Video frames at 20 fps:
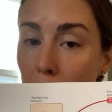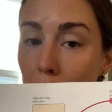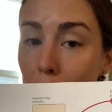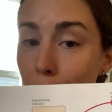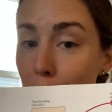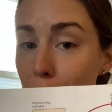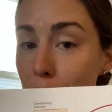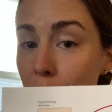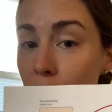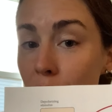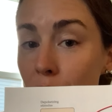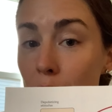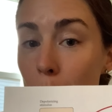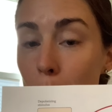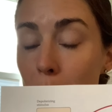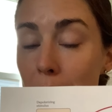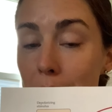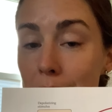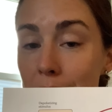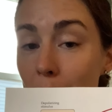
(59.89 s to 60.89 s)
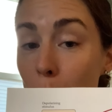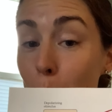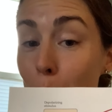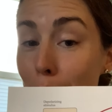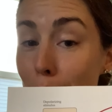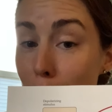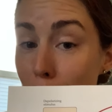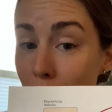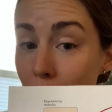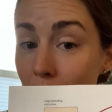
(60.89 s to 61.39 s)
This is the piece that we
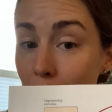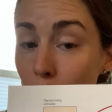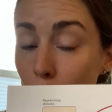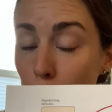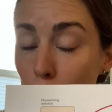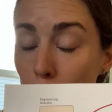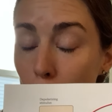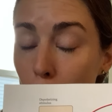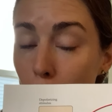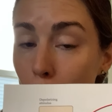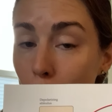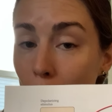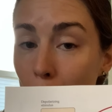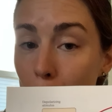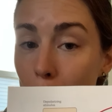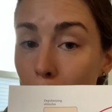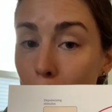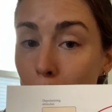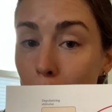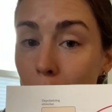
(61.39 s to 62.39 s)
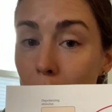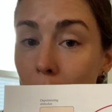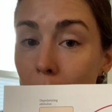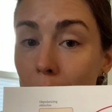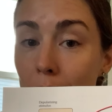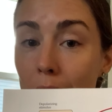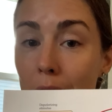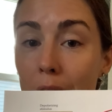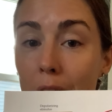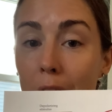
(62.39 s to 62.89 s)
think we're
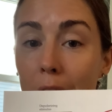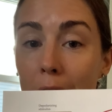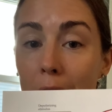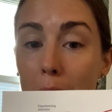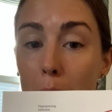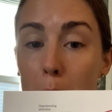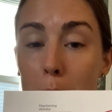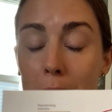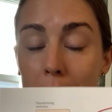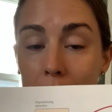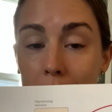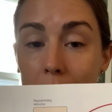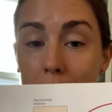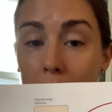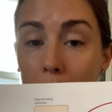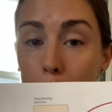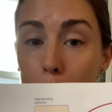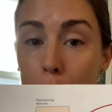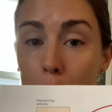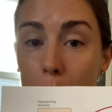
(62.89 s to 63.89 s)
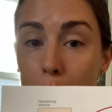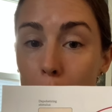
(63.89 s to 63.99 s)
probably picking up from